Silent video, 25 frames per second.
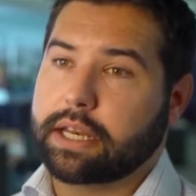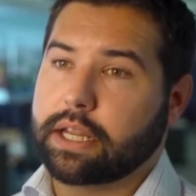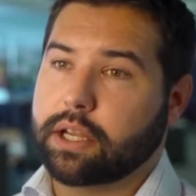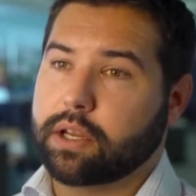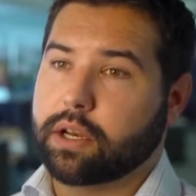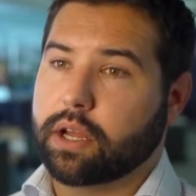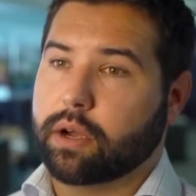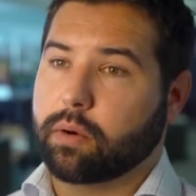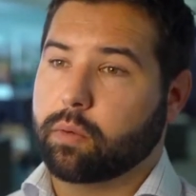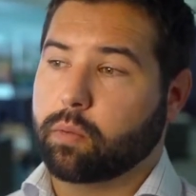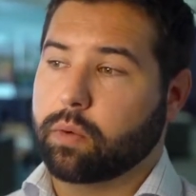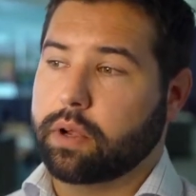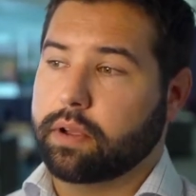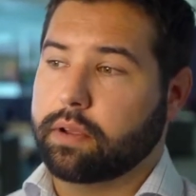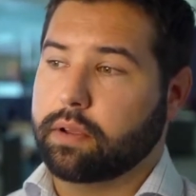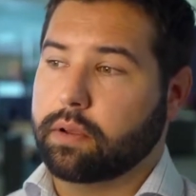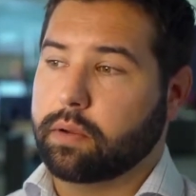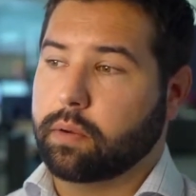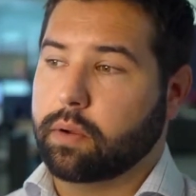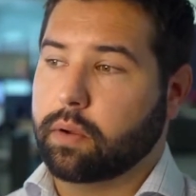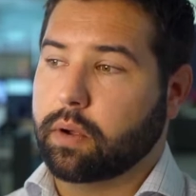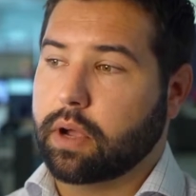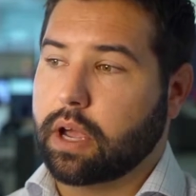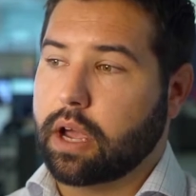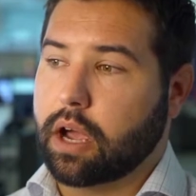You know,
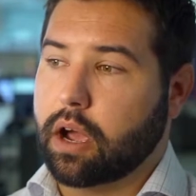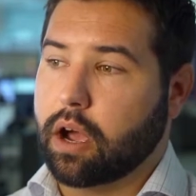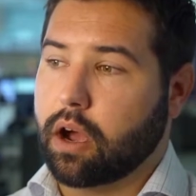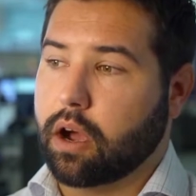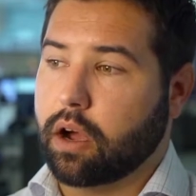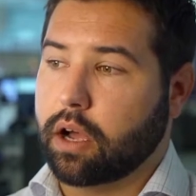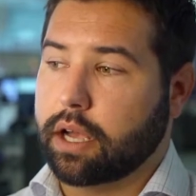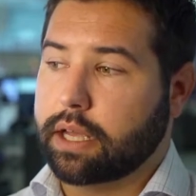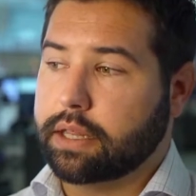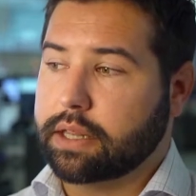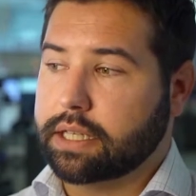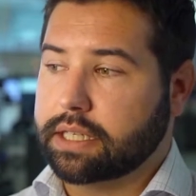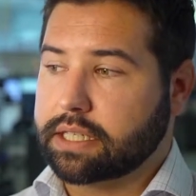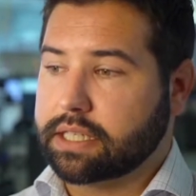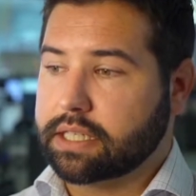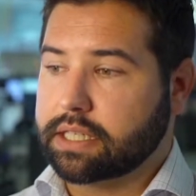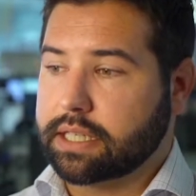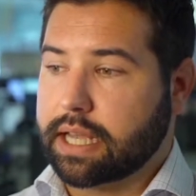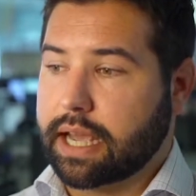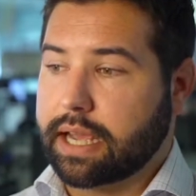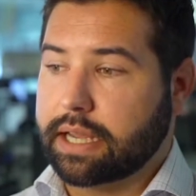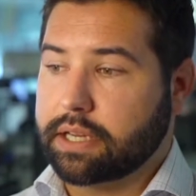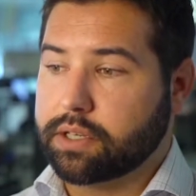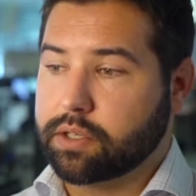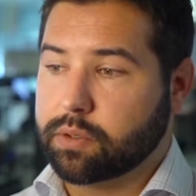we are in the
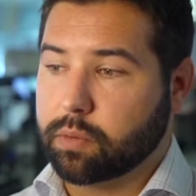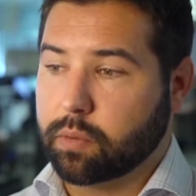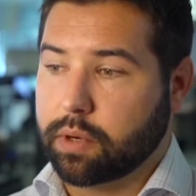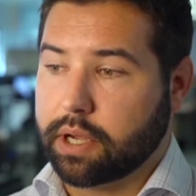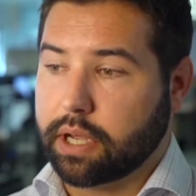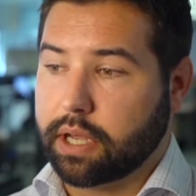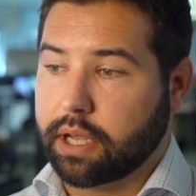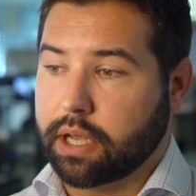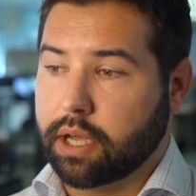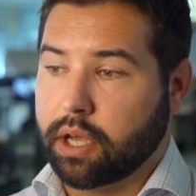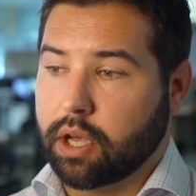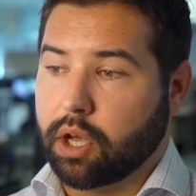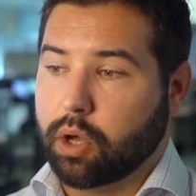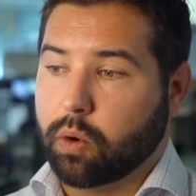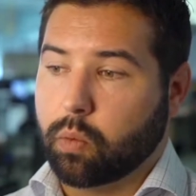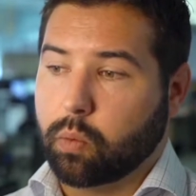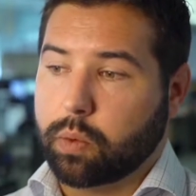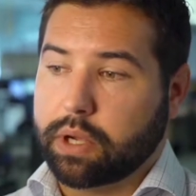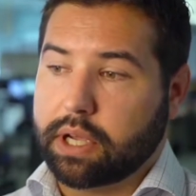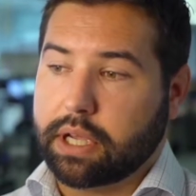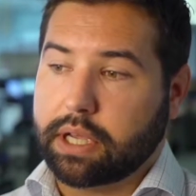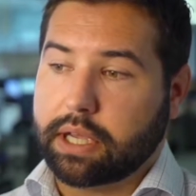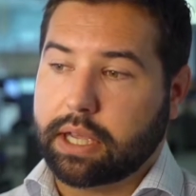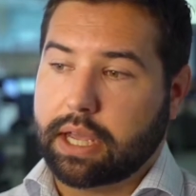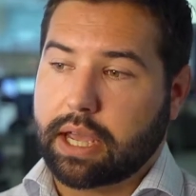stage where
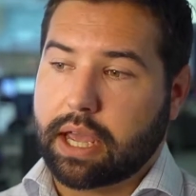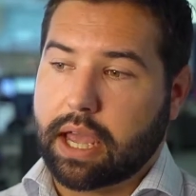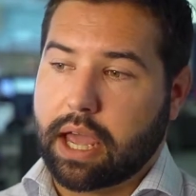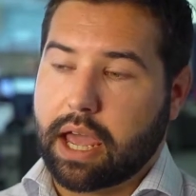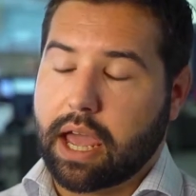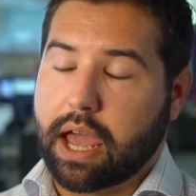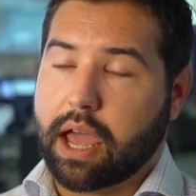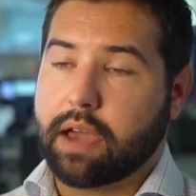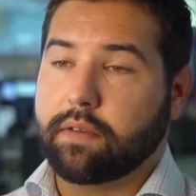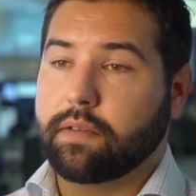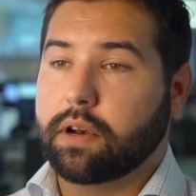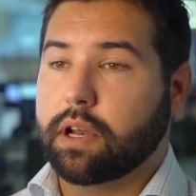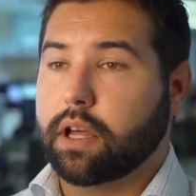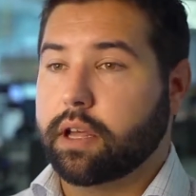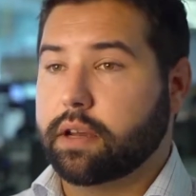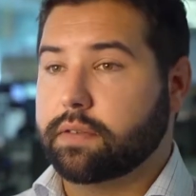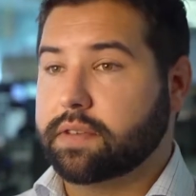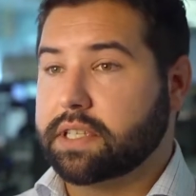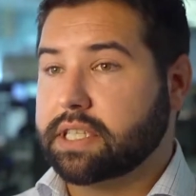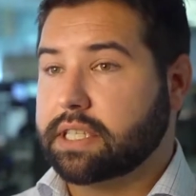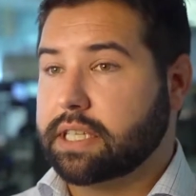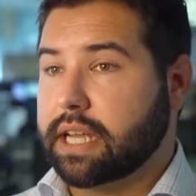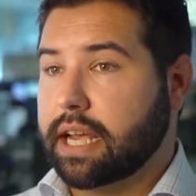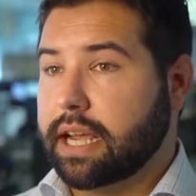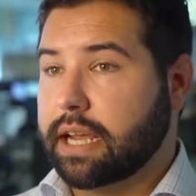we have a lot
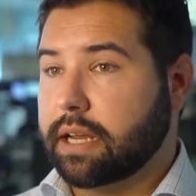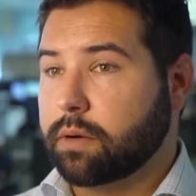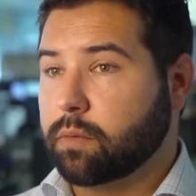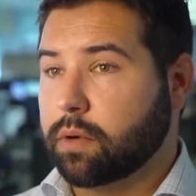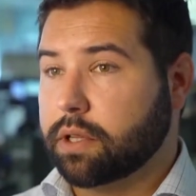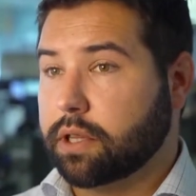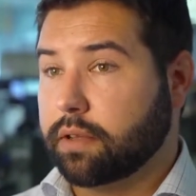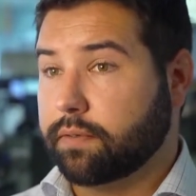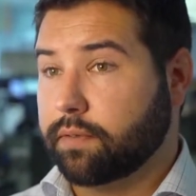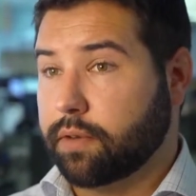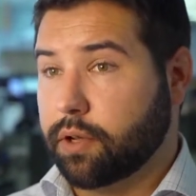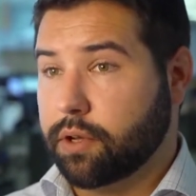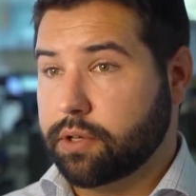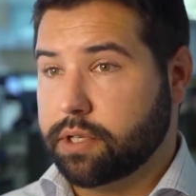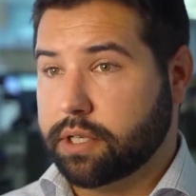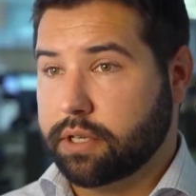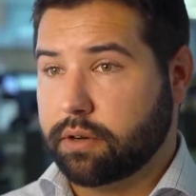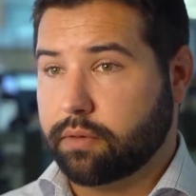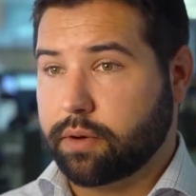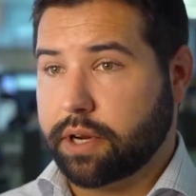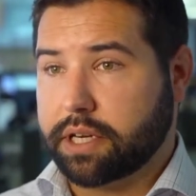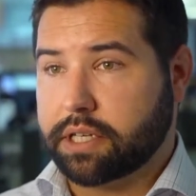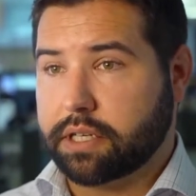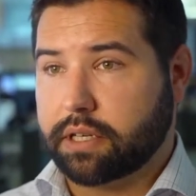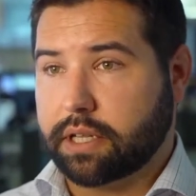of say in what the future
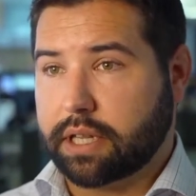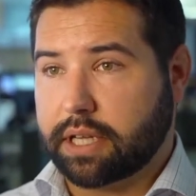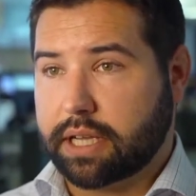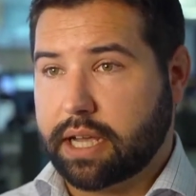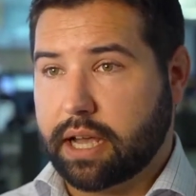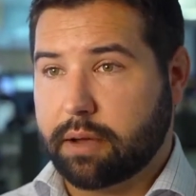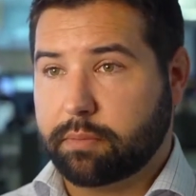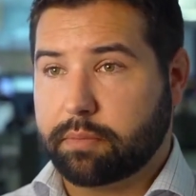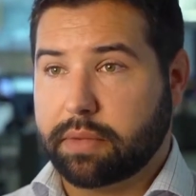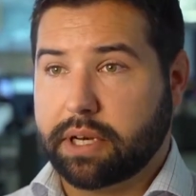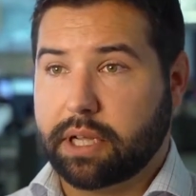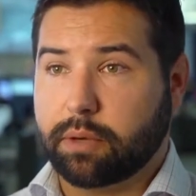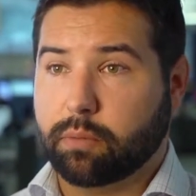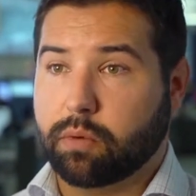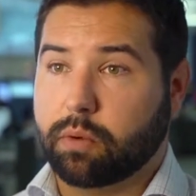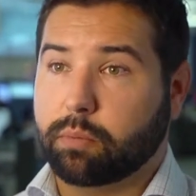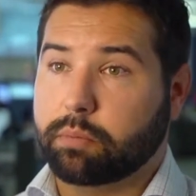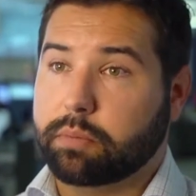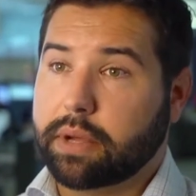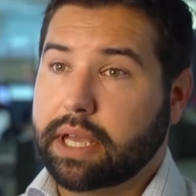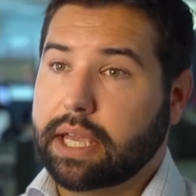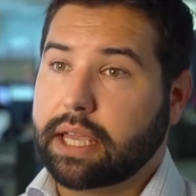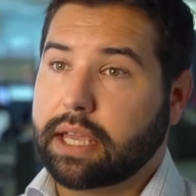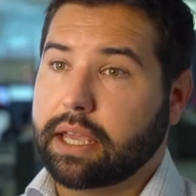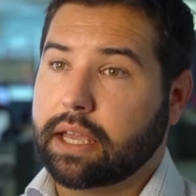direction of the company will
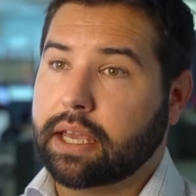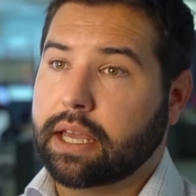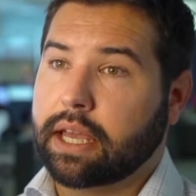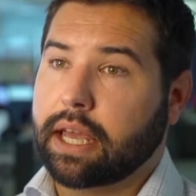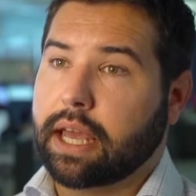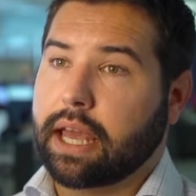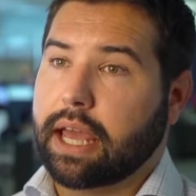be,